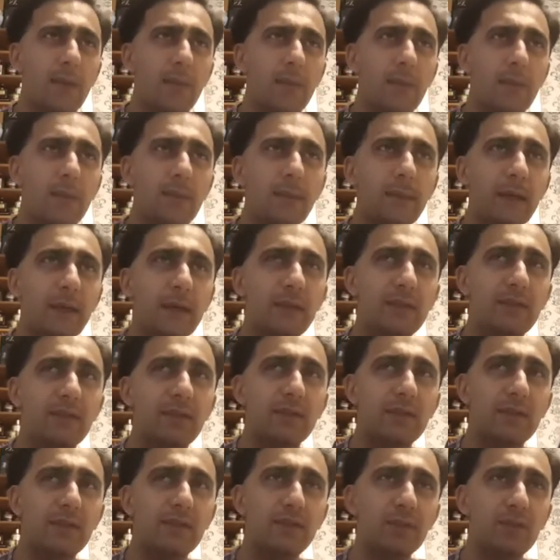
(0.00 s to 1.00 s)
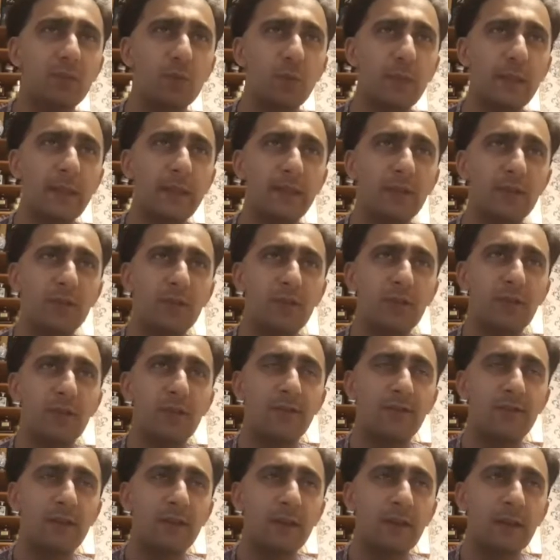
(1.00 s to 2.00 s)
Makes it sweet,
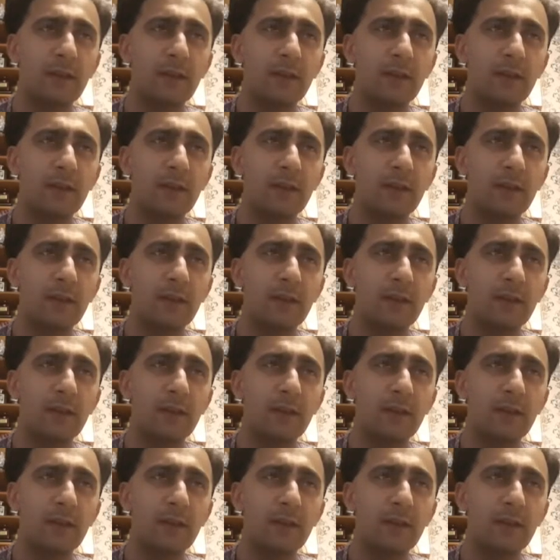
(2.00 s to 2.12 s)
soft,